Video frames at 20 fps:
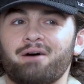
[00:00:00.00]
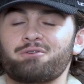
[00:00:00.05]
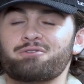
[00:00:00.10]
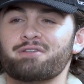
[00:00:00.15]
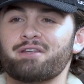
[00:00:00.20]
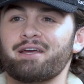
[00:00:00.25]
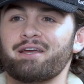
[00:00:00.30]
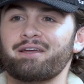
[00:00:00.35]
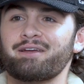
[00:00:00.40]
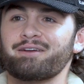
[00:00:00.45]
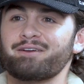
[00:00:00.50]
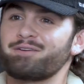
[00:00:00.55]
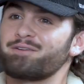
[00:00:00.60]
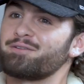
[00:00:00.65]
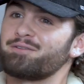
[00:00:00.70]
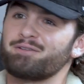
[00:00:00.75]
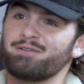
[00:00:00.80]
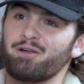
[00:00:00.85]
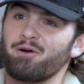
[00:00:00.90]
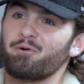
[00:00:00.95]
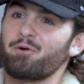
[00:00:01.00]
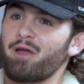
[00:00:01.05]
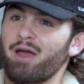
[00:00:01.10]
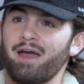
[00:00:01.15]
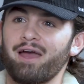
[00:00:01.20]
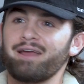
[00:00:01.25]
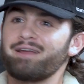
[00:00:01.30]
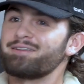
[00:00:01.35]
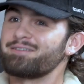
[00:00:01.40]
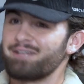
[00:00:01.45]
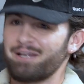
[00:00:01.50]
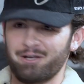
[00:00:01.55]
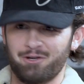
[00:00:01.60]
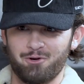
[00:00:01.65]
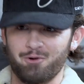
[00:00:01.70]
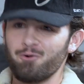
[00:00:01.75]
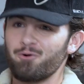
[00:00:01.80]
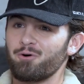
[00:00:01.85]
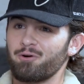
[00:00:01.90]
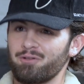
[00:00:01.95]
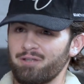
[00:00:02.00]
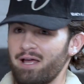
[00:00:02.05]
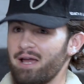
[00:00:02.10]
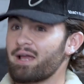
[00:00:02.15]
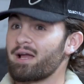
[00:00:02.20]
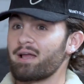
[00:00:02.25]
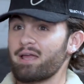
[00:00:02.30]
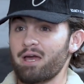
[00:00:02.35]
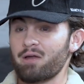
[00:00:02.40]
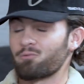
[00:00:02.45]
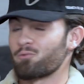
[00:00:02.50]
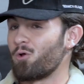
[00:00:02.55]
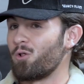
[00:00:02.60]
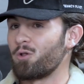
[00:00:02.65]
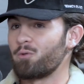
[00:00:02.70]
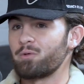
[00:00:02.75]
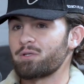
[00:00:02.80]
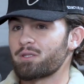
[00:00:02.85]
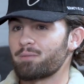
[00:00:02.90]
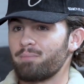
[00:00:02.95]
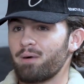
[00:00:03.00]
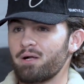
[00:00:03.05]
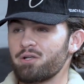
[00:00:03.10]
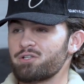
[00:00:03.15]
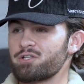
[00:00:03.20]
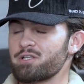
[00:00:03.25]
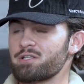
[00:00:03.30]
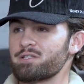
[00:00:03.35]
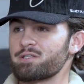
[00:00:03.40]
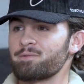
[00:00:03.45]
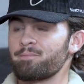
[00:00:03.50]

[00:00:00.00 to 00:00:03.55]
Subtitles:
was like, okay, like cool. Like again, rolling with the punches.